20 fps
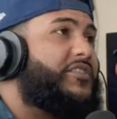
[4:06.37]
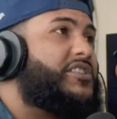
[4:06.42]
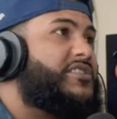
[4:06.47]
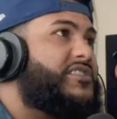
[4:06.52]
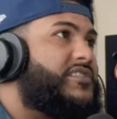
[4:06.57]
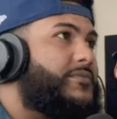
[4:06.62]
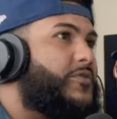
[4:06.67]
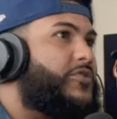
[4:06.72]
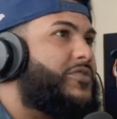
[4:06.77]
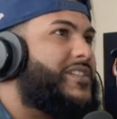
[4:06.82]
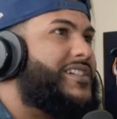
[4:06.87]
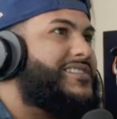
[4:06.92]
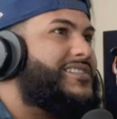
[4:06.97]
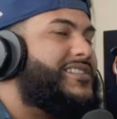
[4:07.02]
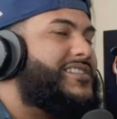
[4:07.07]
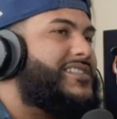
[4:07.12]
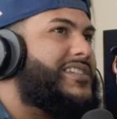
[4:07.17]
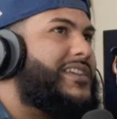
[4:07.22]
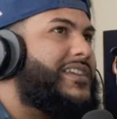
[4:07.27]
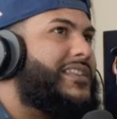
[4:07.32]
they've done some
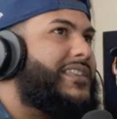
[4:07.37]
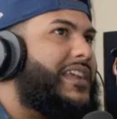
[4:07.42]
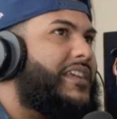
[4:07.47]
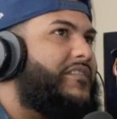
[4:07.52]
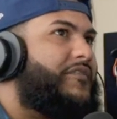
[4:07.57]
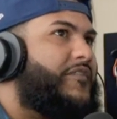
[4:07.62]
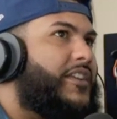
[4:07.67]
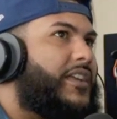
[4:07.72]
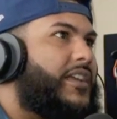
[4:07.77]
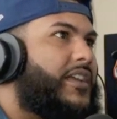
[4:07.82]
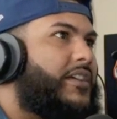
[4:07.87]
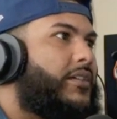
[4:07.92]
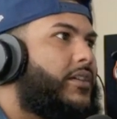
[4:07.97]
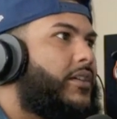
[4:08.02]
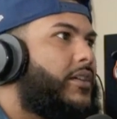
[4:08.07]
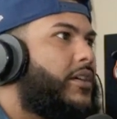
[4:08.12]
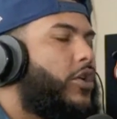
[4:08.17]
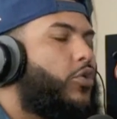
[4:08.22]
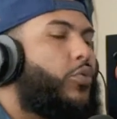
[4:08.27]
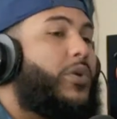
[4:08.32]
crazy shit. They've don't killed,
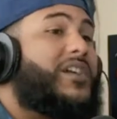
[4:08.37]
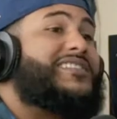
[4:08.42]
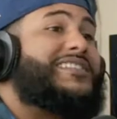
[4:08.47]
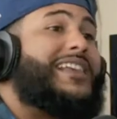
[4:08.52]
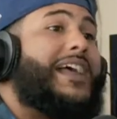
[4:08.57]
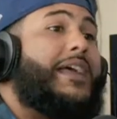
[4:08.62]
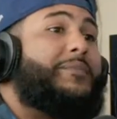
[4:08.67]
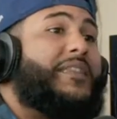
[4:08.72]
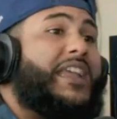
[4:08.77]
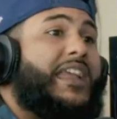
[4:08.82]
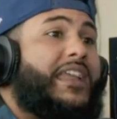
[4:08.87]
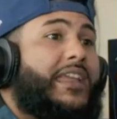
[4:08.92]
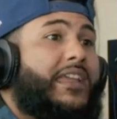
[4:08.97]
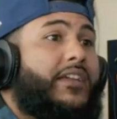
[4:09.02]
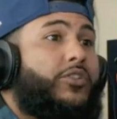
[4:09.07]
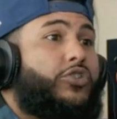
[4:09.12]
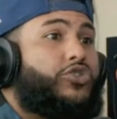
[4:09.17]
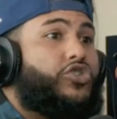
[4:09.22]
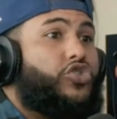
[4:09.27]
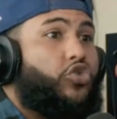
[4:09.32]
play with the one cartel. time they
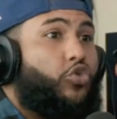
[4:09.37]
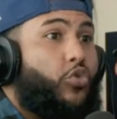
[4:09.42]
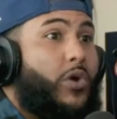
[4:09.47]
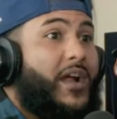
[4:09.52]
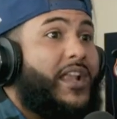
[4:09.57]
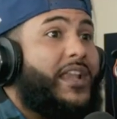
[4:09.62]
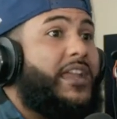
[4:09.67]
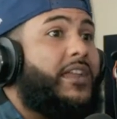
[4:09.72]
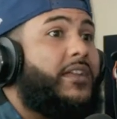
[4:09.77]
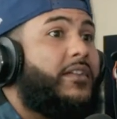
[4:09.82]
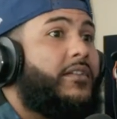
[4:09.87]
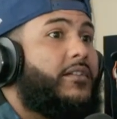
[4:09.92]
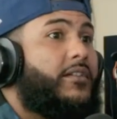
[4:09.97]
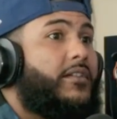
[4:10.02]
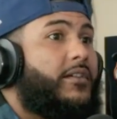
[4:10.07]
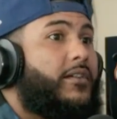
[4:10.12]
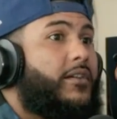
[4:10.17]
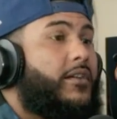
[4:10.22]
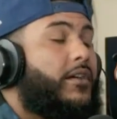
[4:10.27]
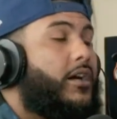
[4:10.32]
killed twenty
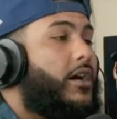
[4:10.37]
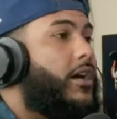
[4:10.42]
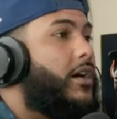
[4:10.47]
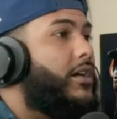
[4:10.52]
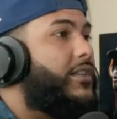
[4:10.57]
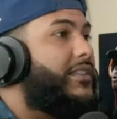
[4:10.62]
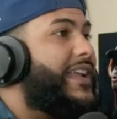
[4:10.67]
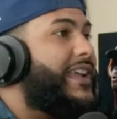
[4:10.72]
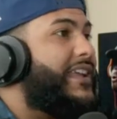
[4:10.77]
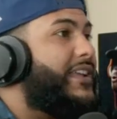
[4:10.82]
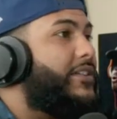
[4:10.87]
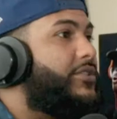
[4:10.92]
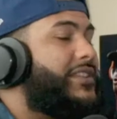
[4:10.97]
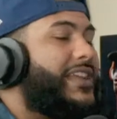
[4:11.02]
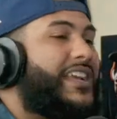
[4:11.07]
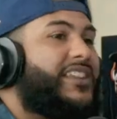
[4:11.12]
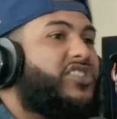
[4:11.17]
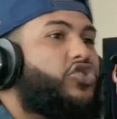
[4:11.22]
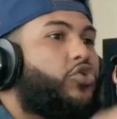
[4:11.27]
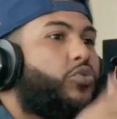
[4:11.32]
uh, they killed
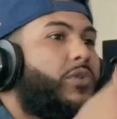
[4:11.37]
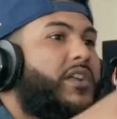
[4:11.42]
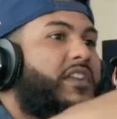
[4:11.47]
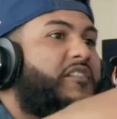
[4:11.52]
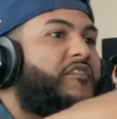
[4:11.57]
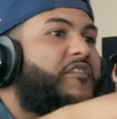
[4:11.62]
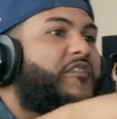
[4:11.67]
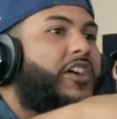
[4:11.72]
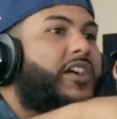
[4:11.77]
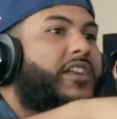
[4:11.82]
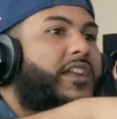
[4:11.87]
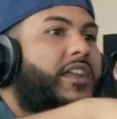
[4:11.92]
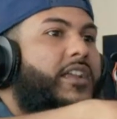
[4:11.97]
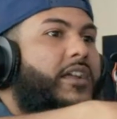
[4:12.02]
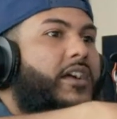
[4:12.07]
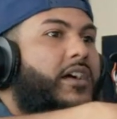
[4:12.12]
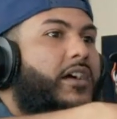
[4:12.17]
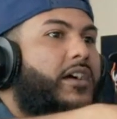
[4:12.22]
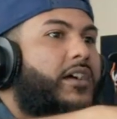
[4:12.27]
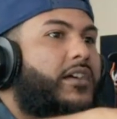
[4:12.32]
like twenty
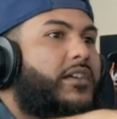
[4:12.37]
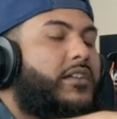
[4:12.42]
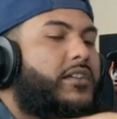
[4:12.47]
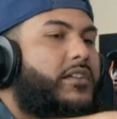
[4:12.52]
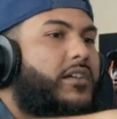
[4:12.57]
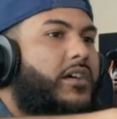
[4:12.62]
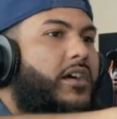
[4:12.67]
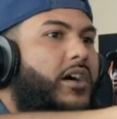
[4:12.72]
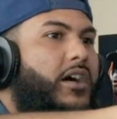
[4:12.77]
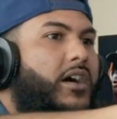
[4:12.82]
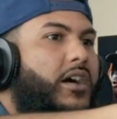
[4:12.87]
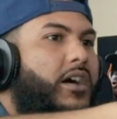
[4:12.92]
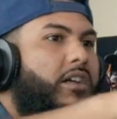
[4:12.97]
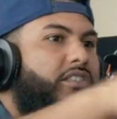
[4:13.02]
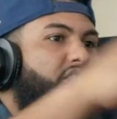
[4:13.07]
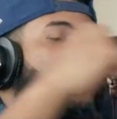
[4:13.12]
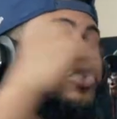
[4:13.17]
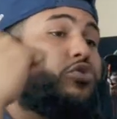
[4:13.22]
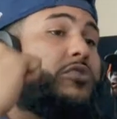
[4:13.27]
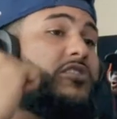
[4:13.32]
fucking uh
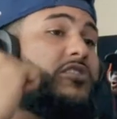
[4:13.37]
uh